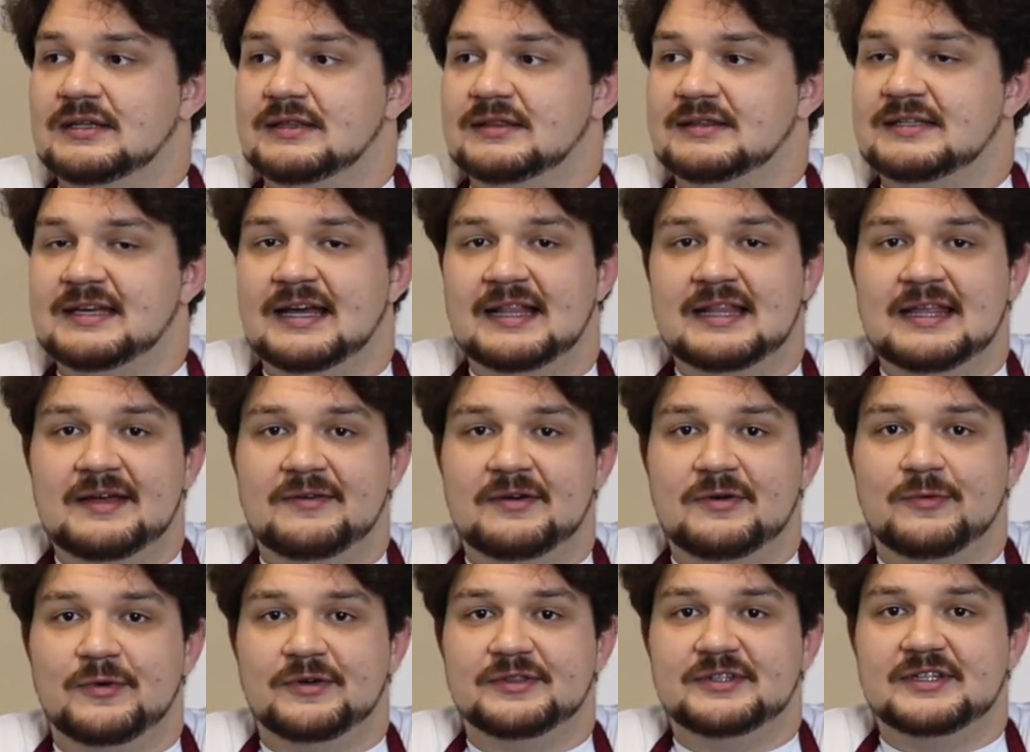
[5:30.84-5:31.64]
tell
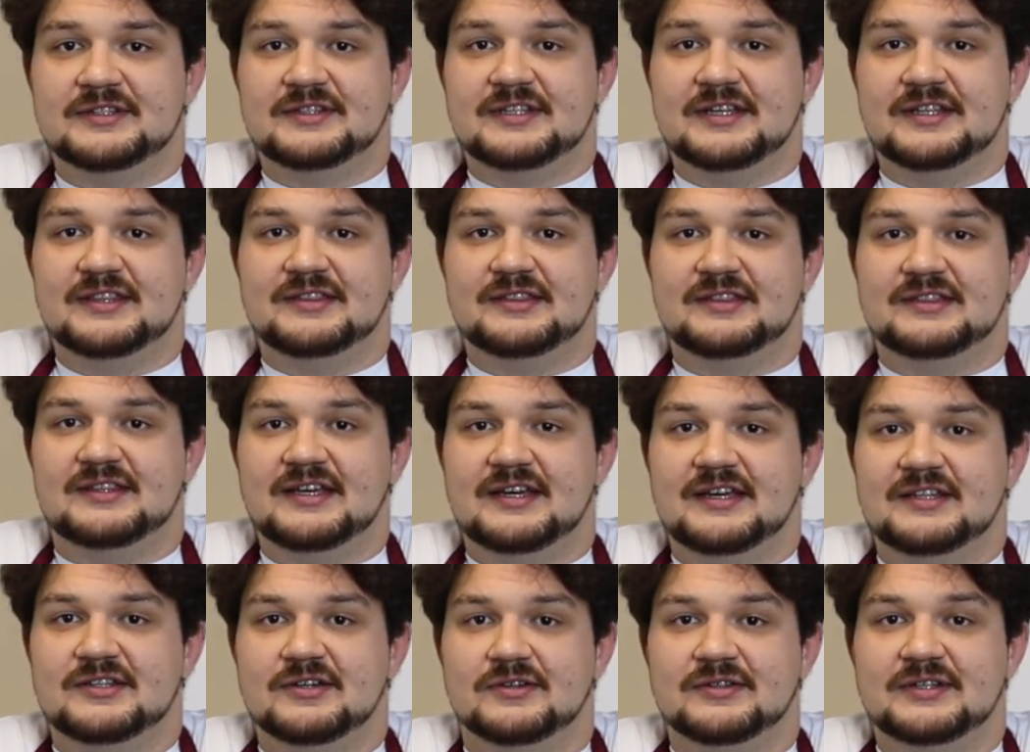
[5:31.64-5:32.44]
everyone that
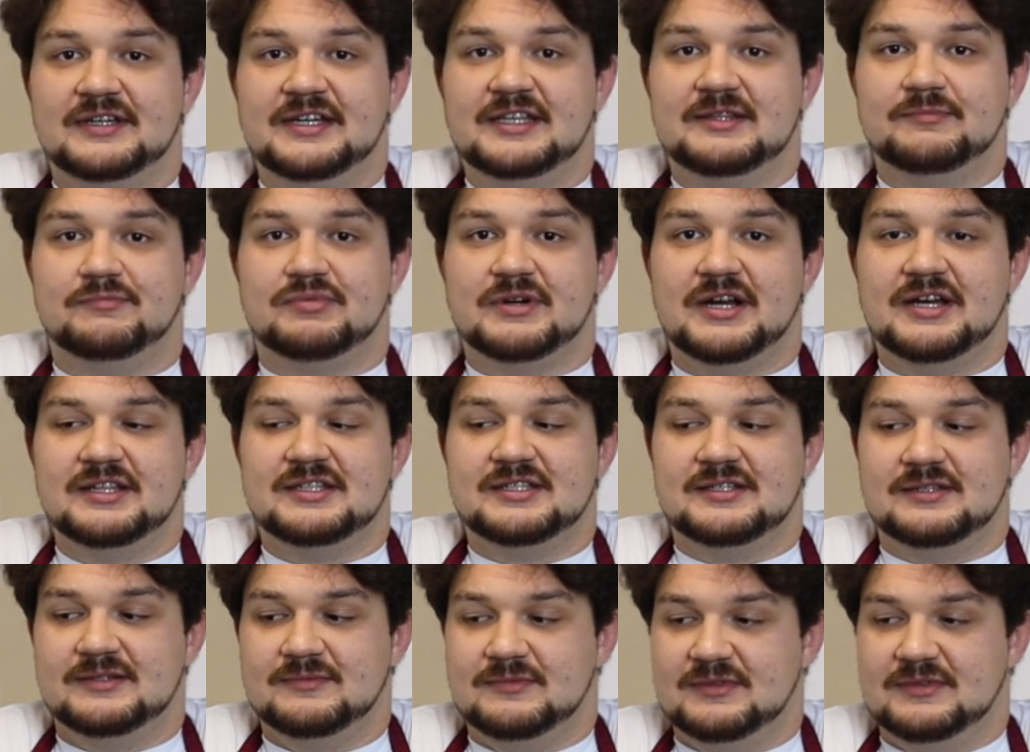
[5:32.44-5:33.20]
they don't eat bread.